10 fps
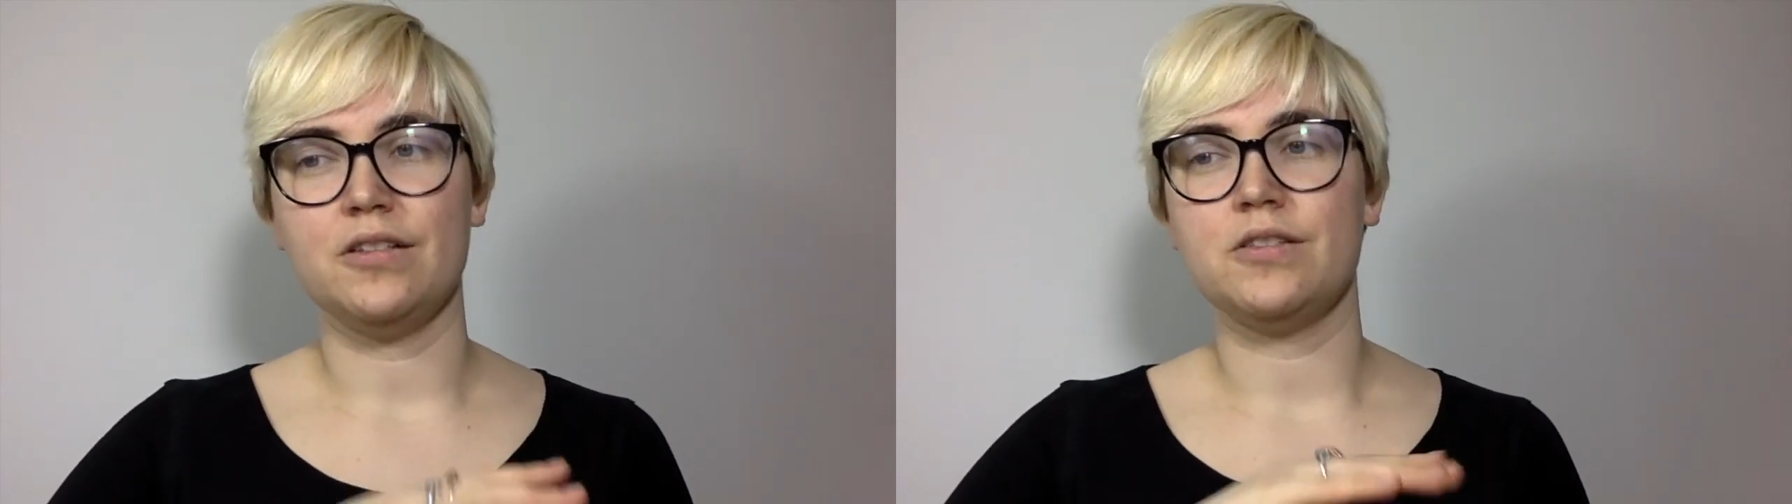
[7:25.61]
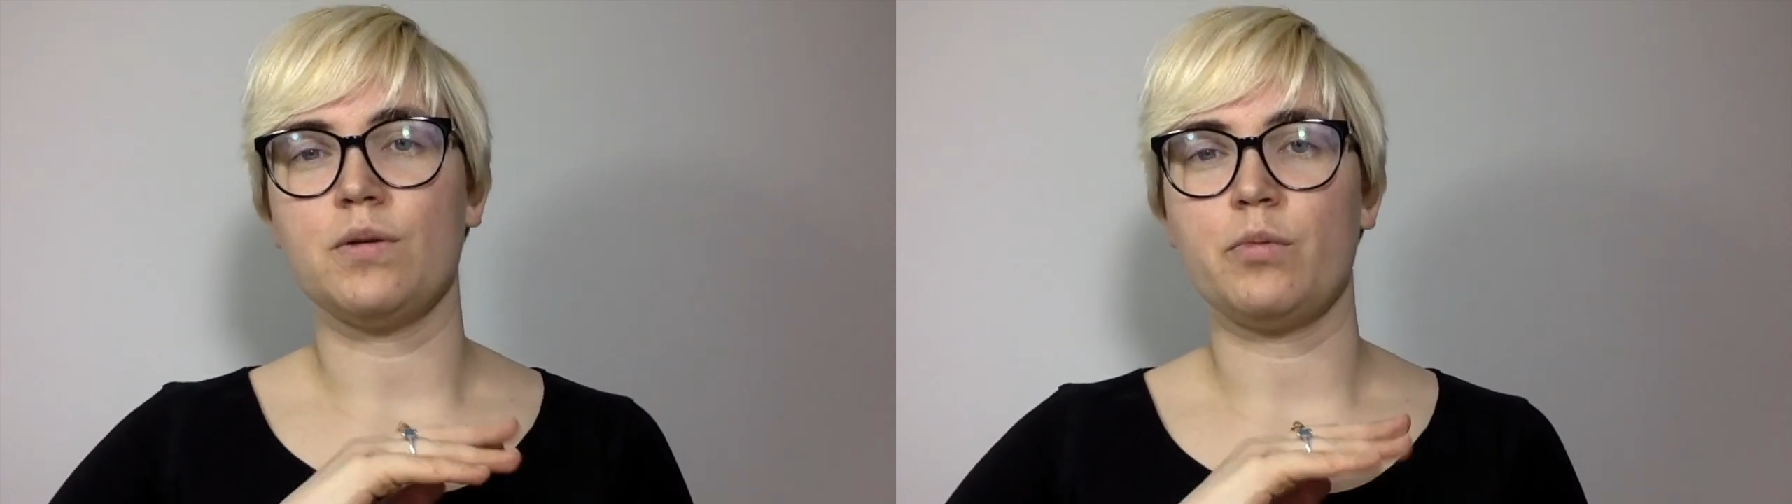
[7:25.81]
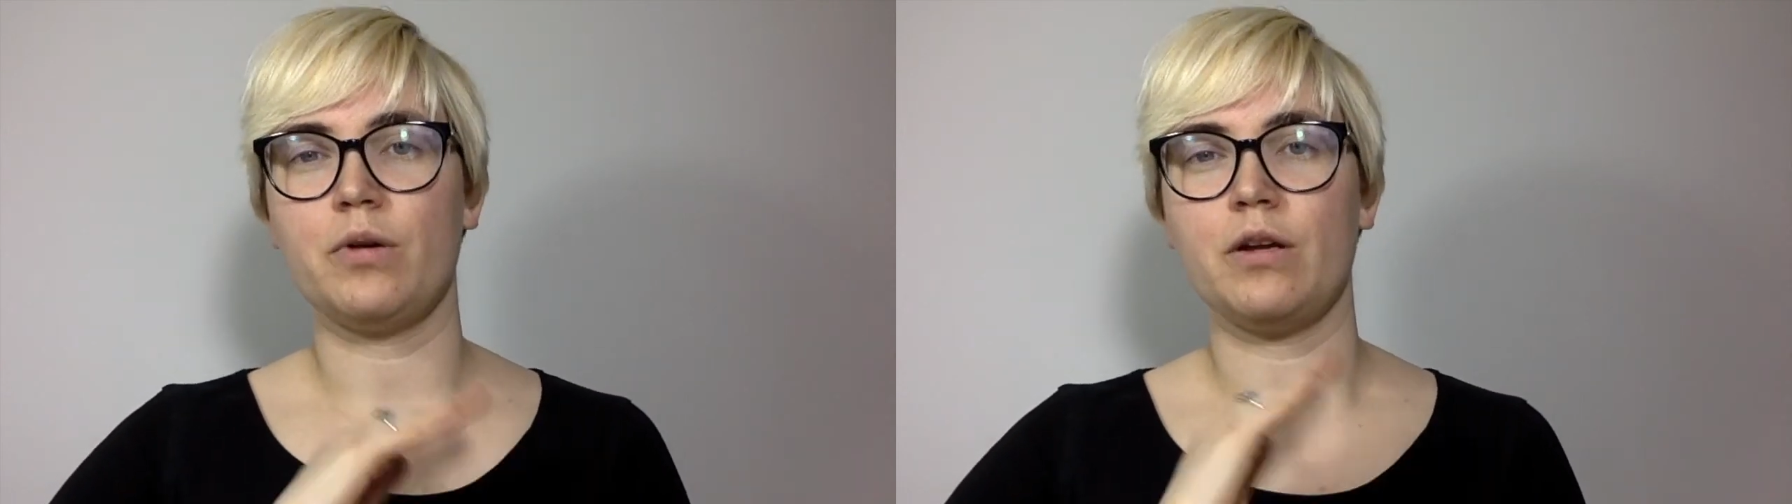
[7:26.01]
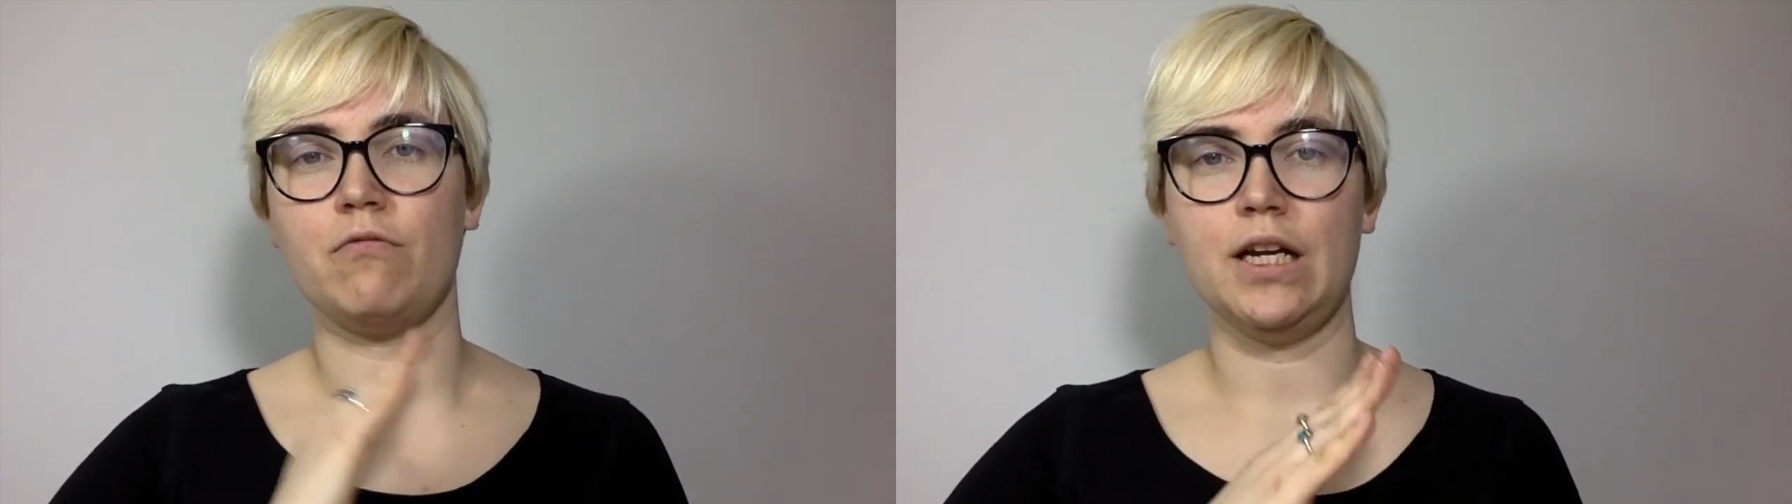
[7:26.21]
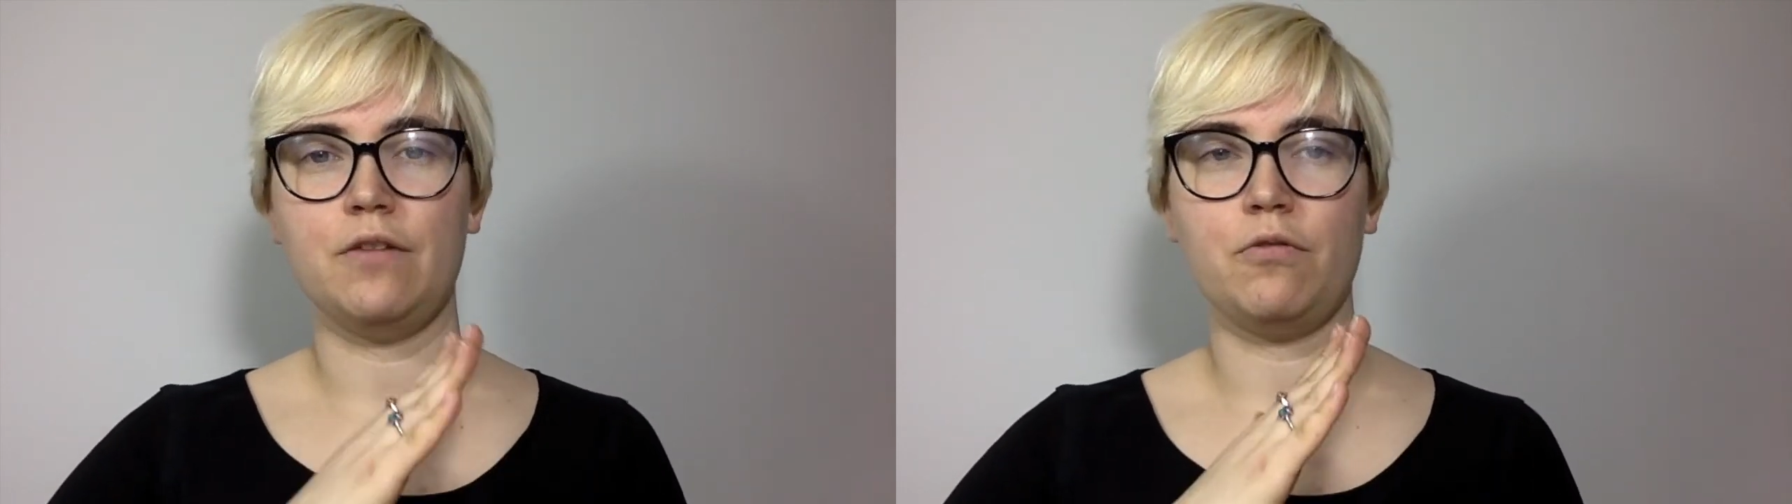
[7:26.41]
so I'll probably
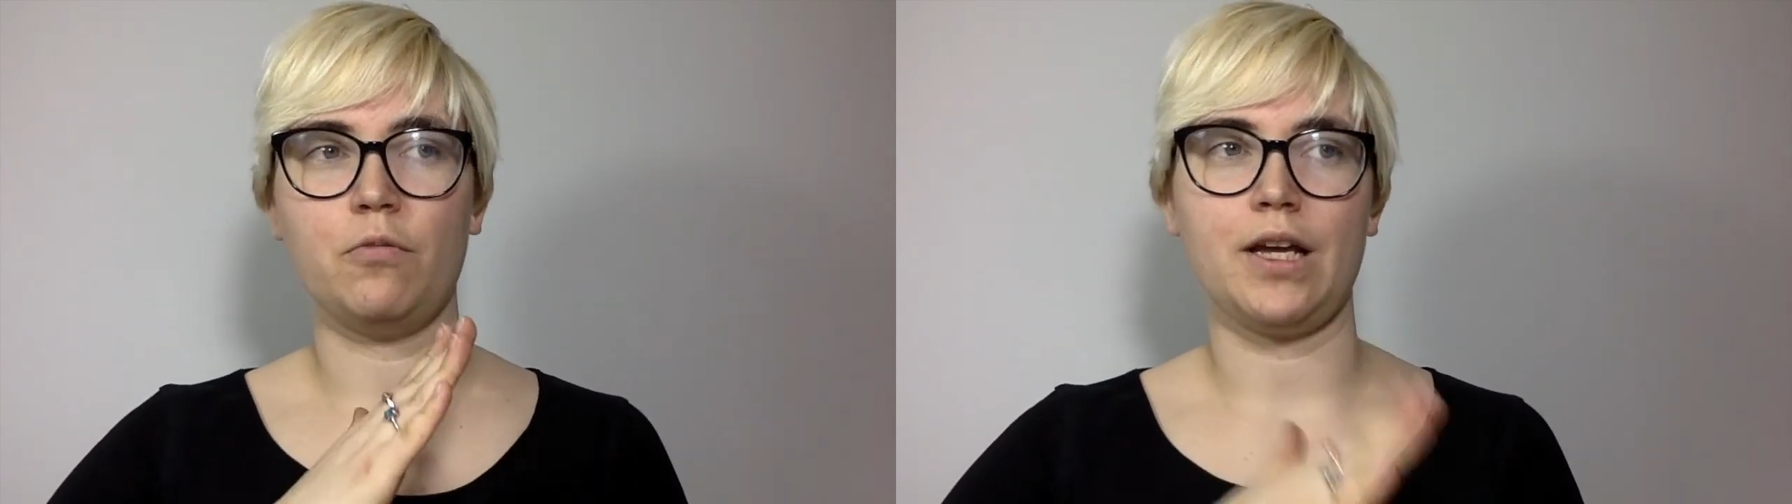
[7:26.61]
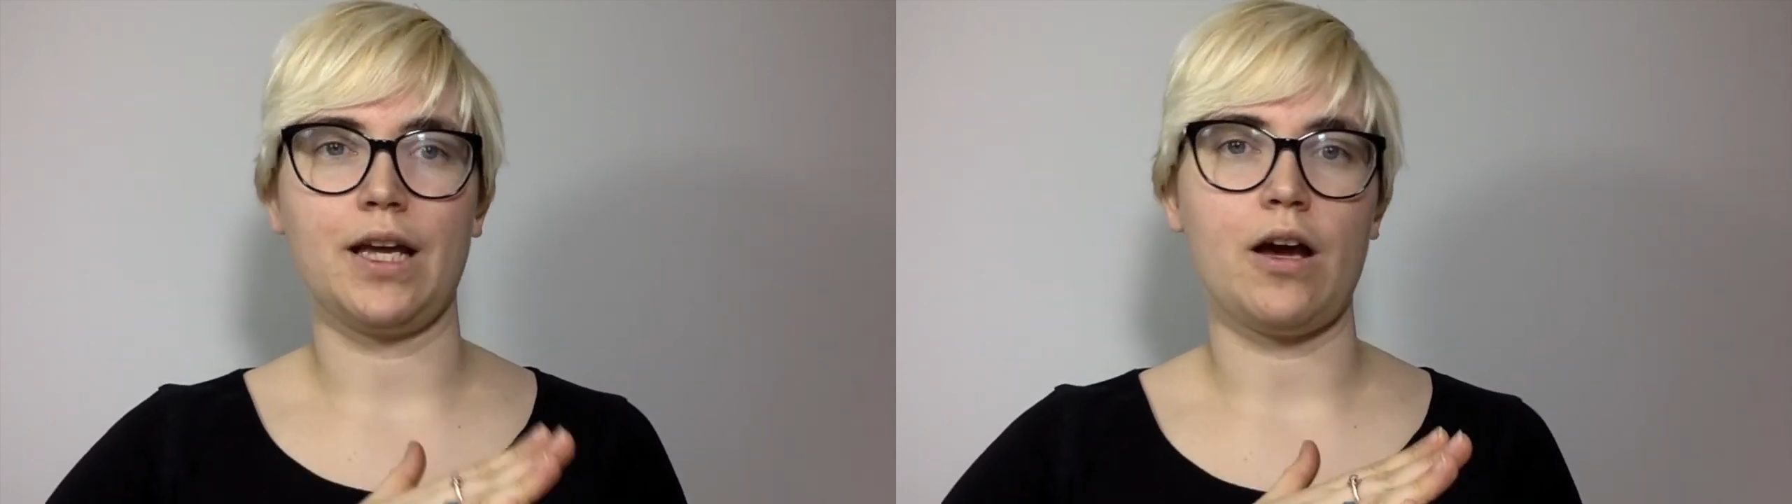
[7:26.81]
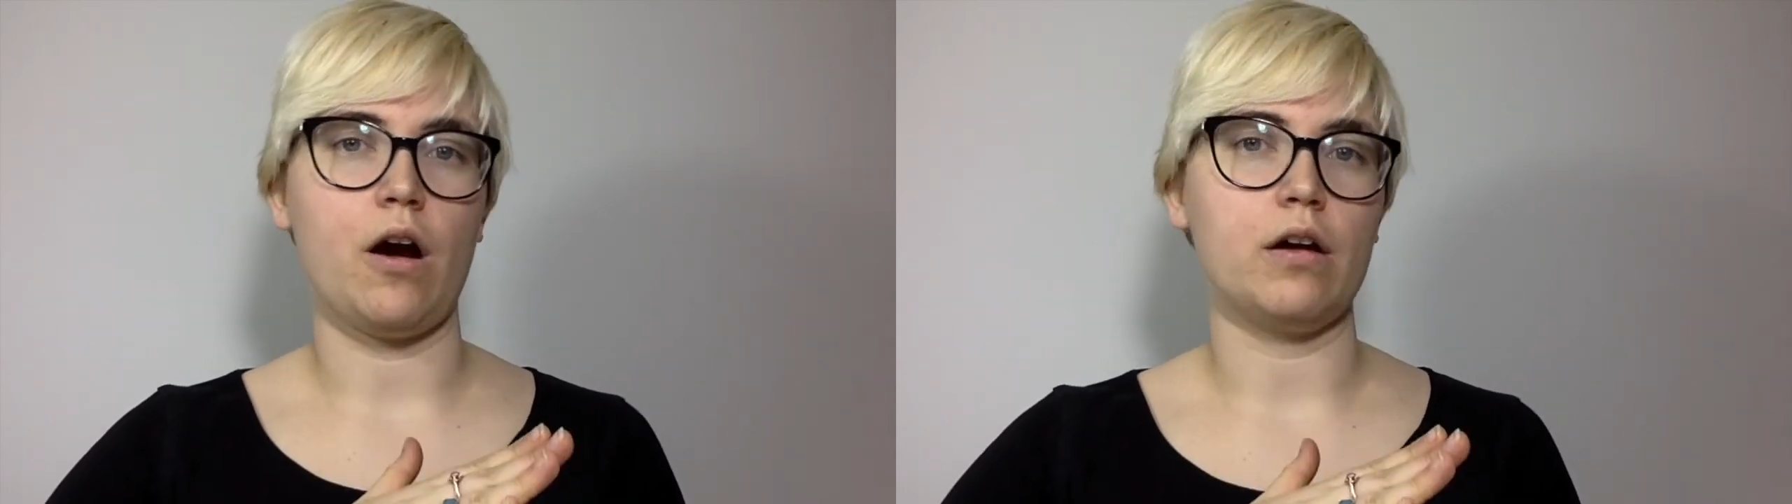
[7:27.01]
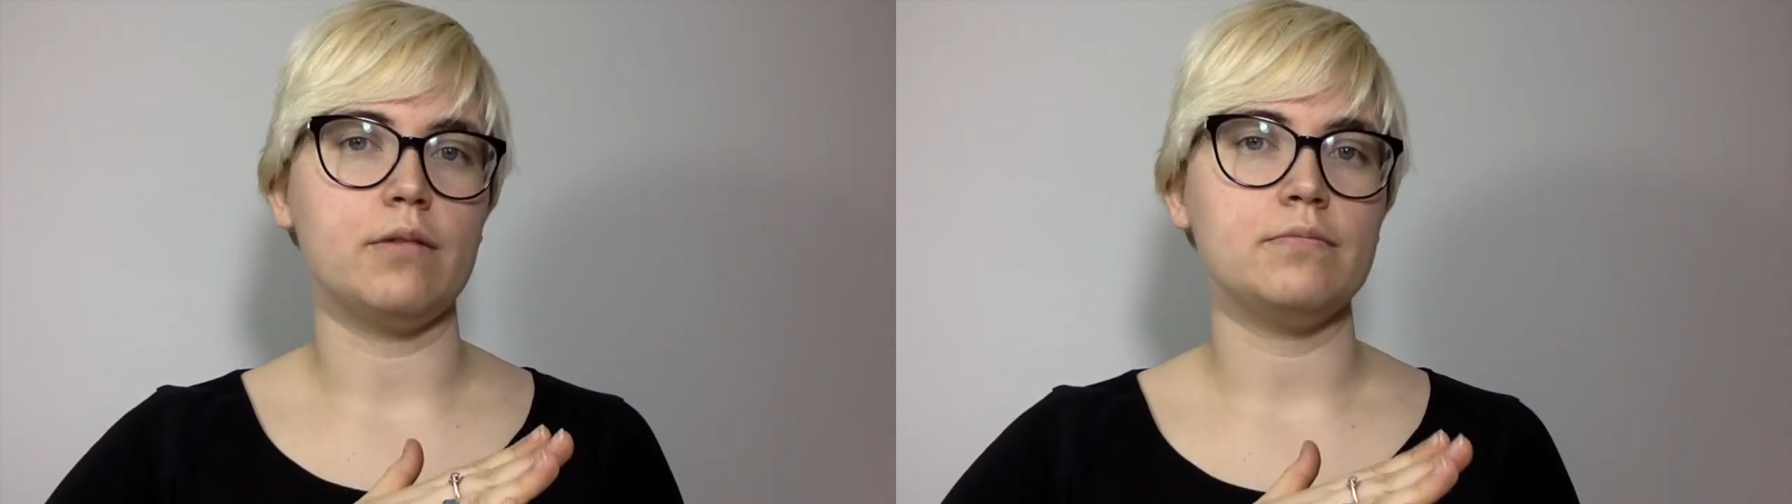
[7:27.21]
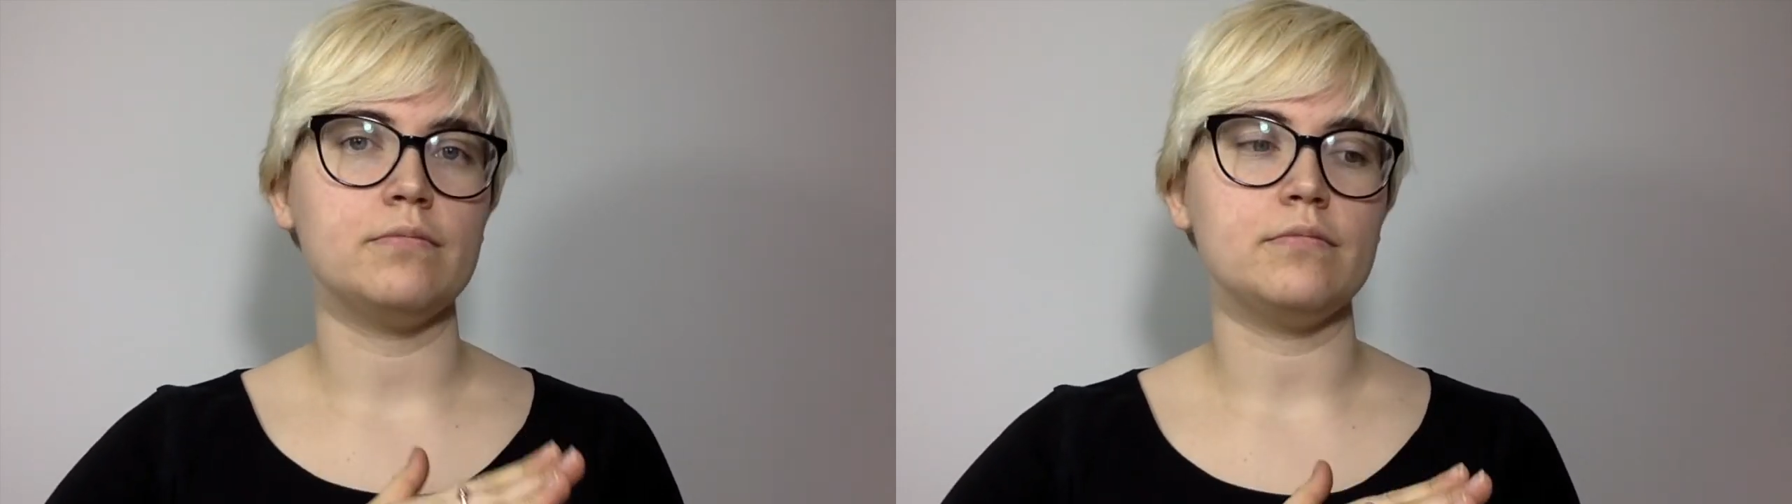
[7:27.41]
read from when I get home.